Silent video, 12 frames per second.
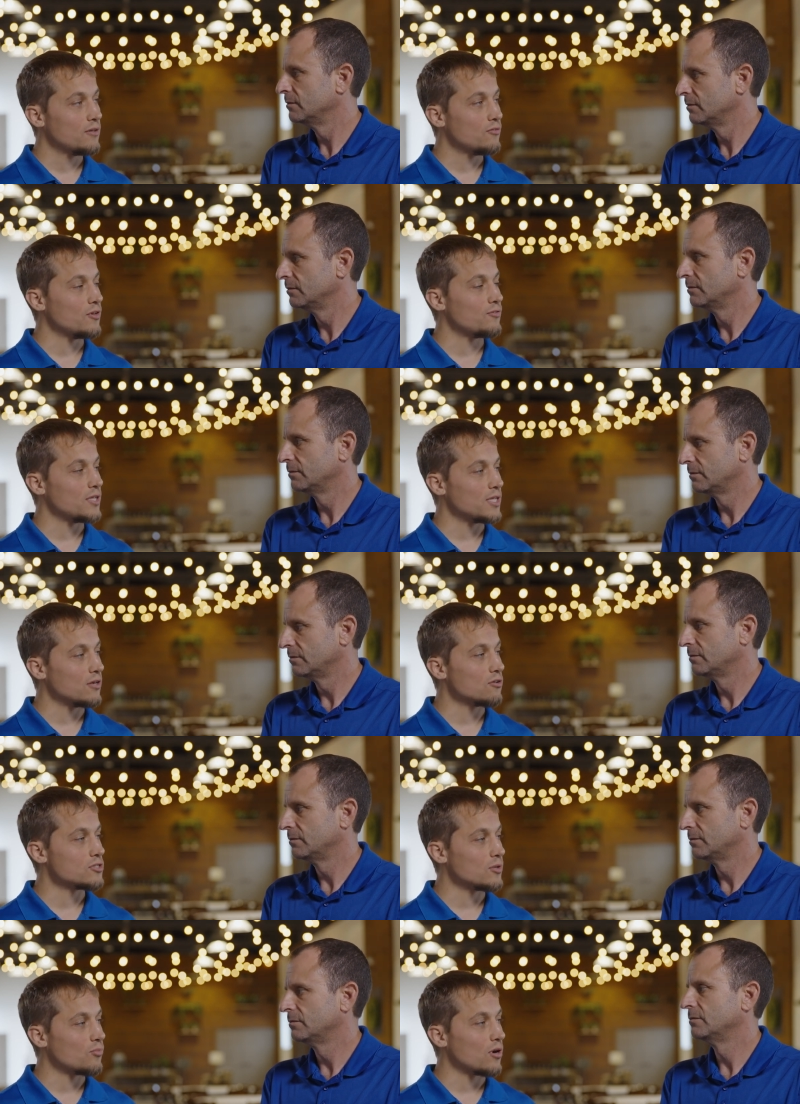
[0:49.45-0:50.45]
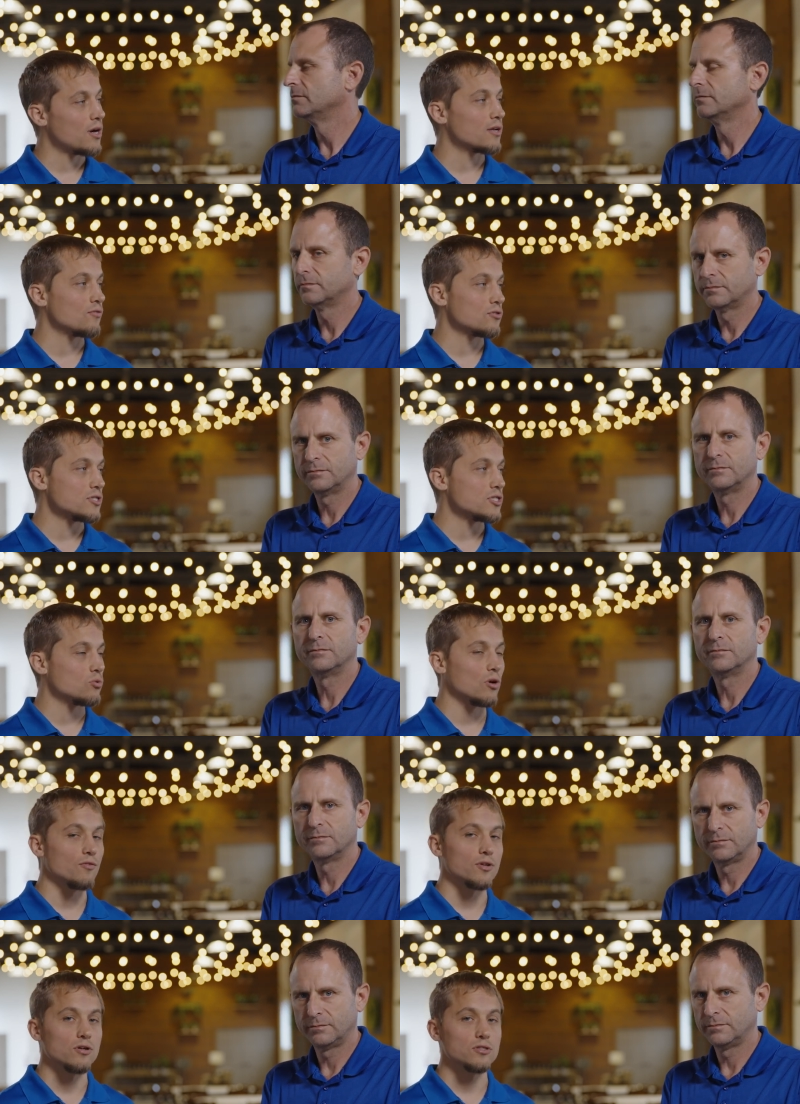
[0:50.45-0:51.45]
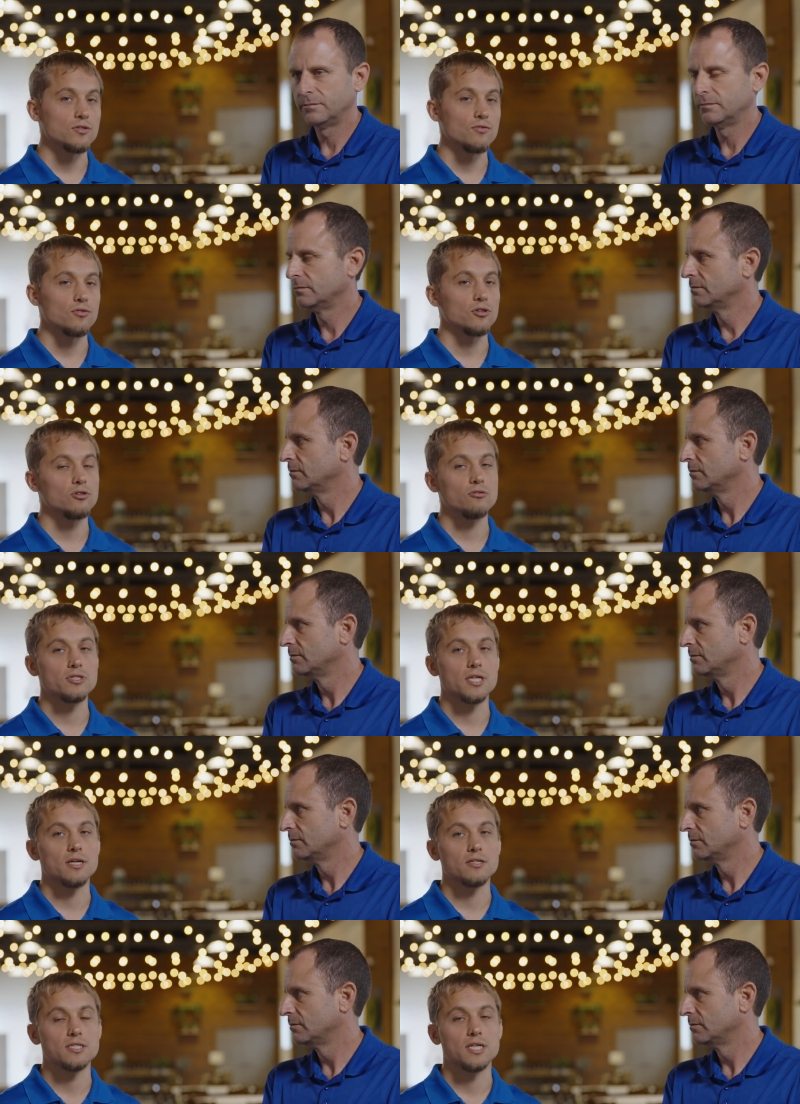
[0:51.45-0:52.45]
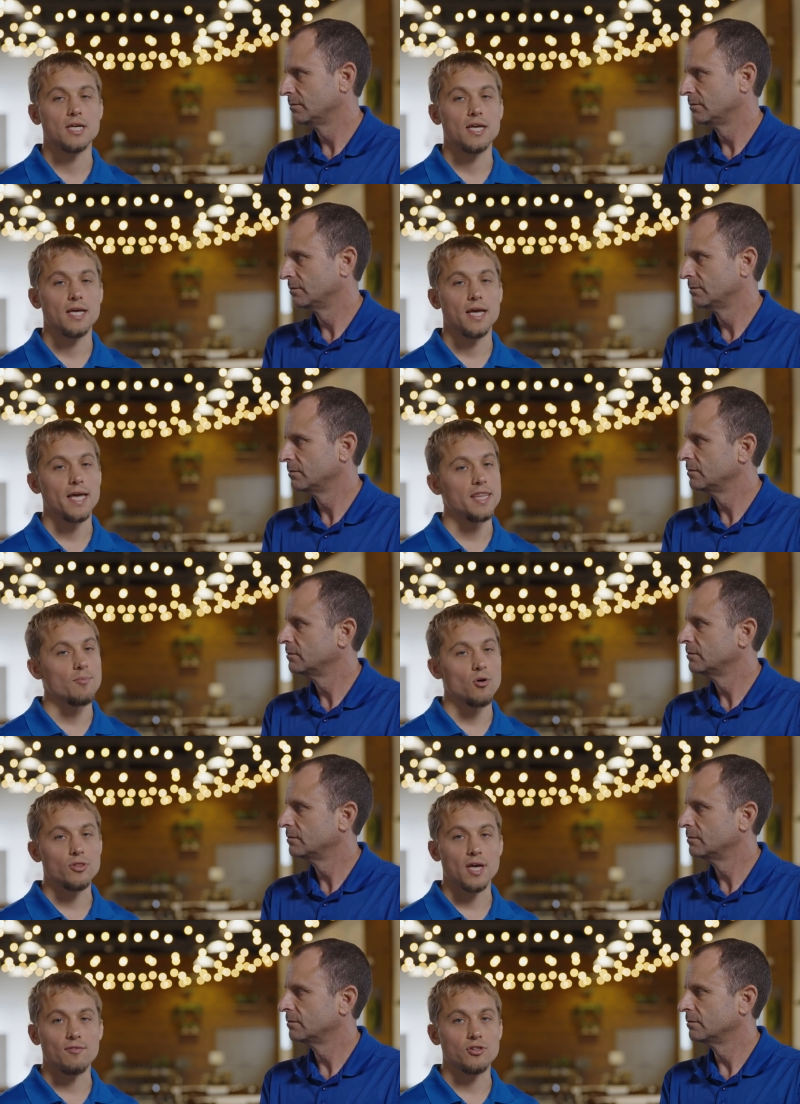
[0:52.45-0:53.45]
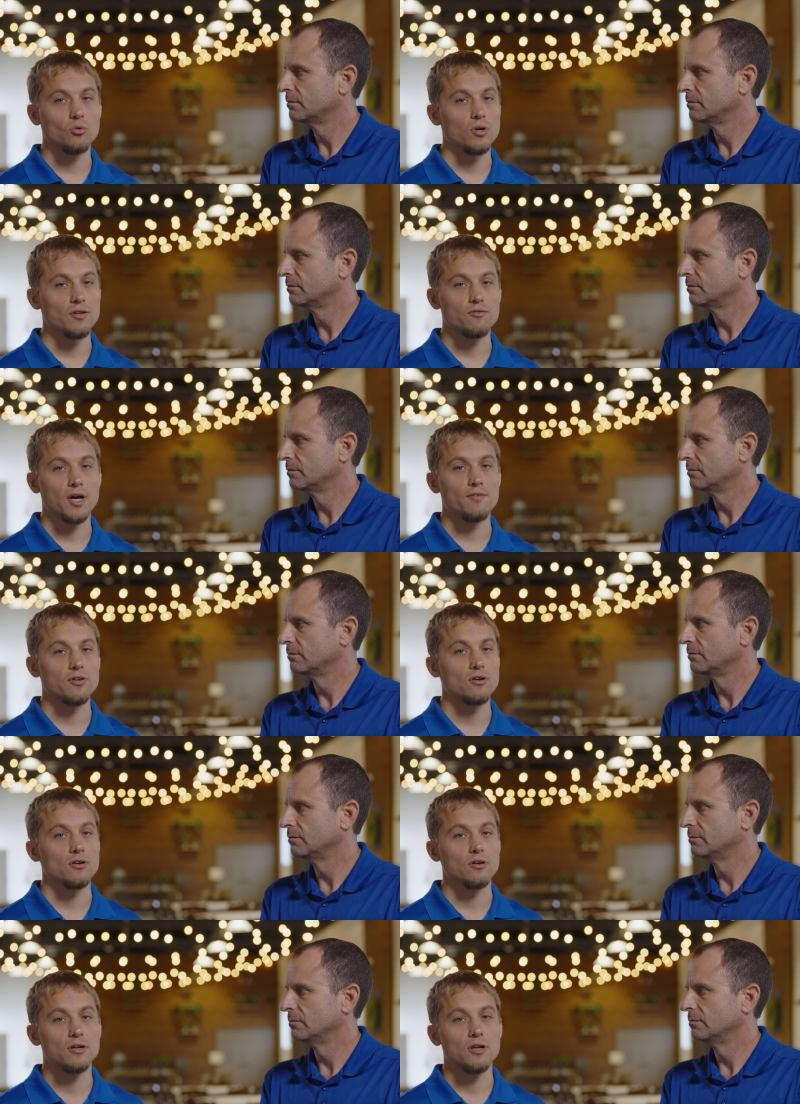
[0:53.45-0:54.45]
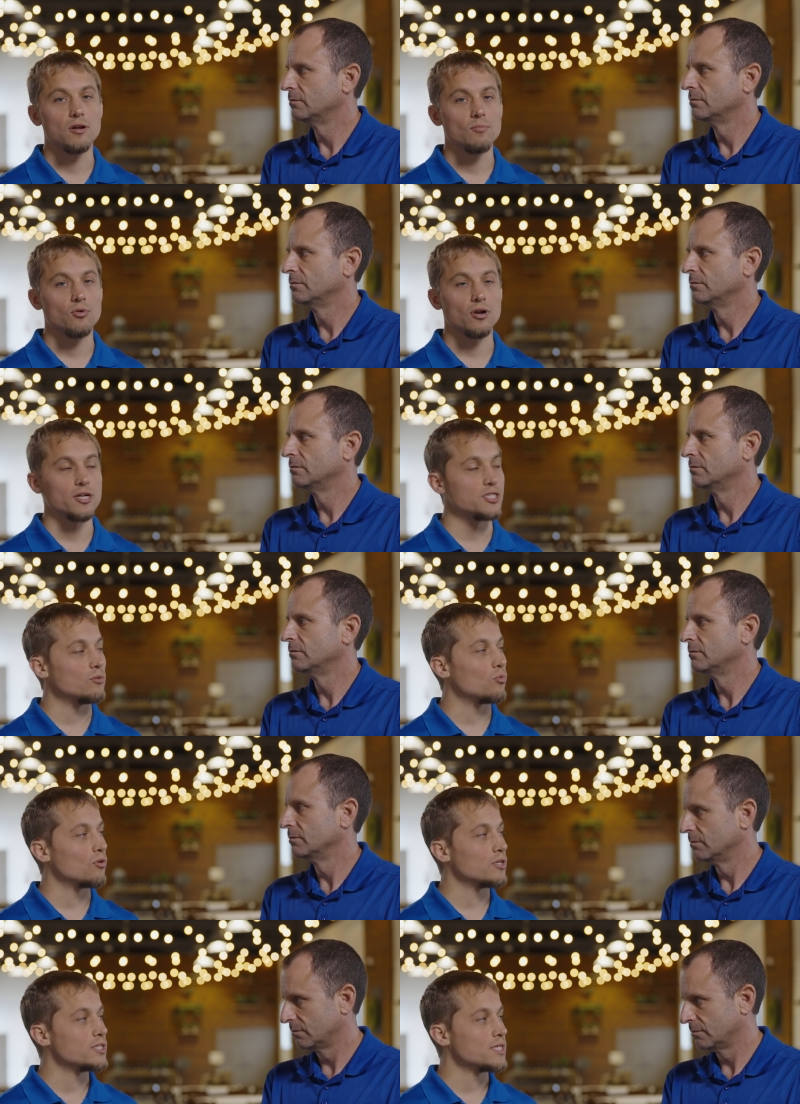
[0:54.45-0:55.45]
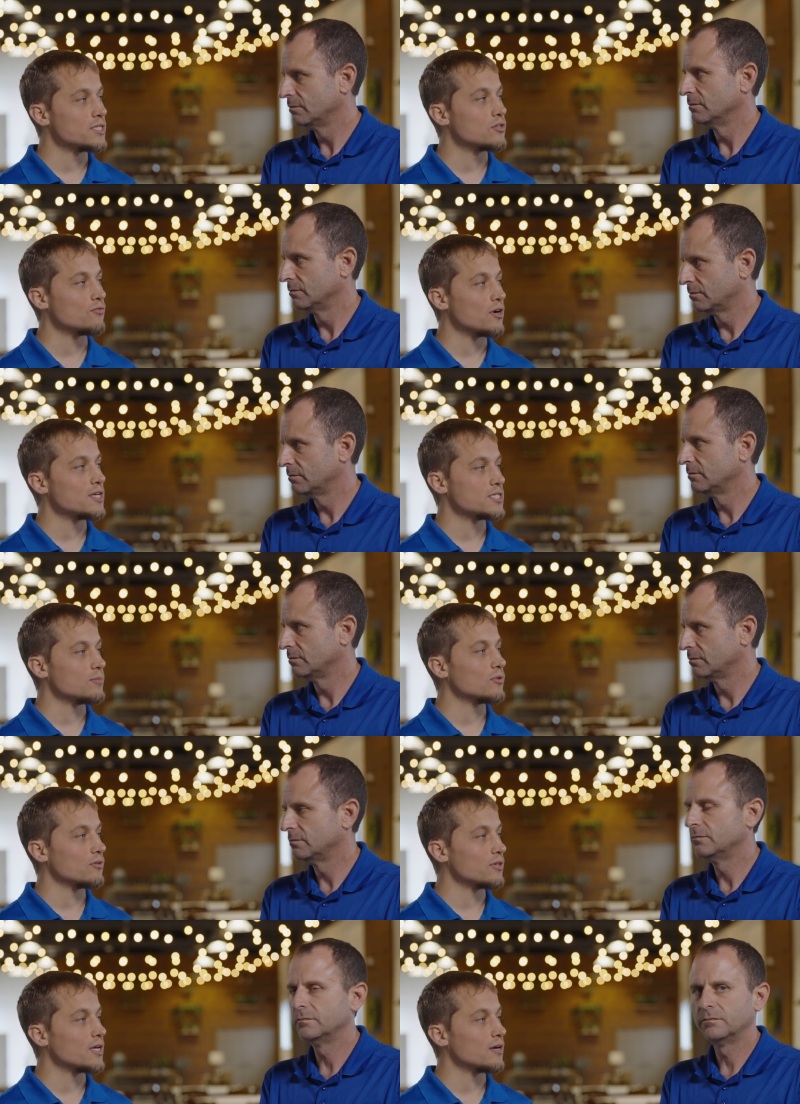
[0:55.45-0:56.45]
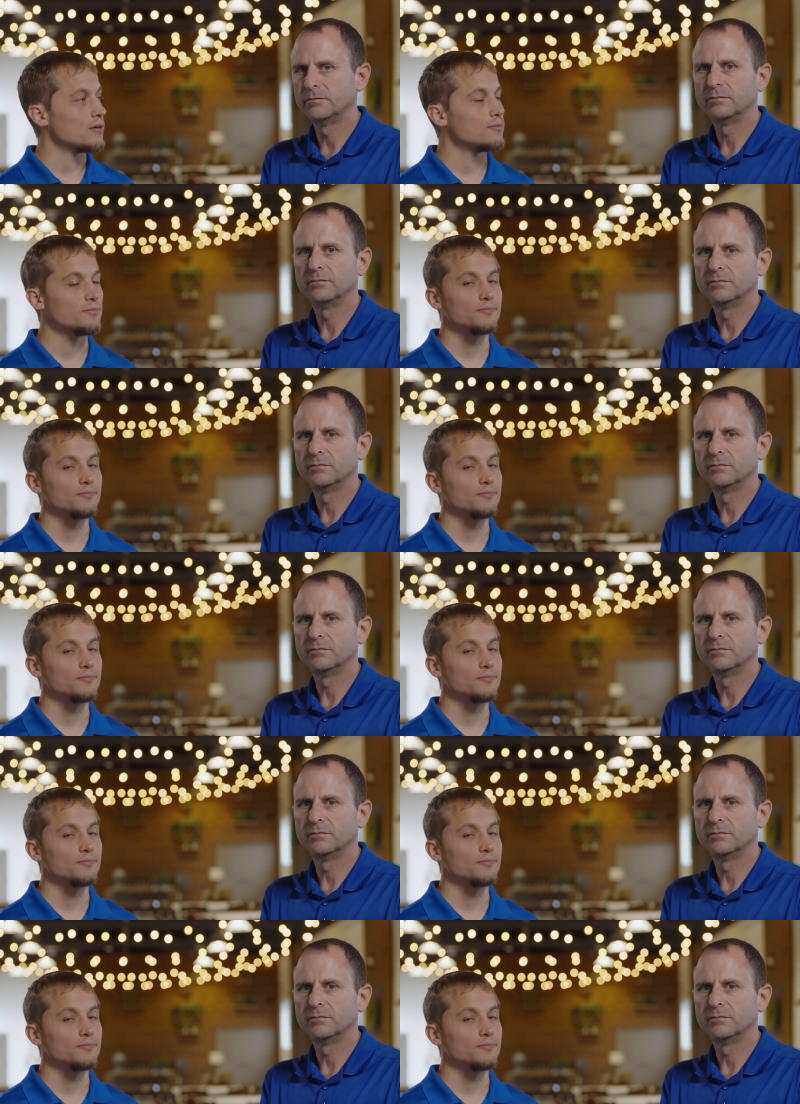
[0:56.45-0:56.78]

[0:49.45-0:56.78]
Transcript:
Speaker 1: 15 years in the product versus 12 years for Q Cells, and they both have a 25-year production warranty, so very similar there.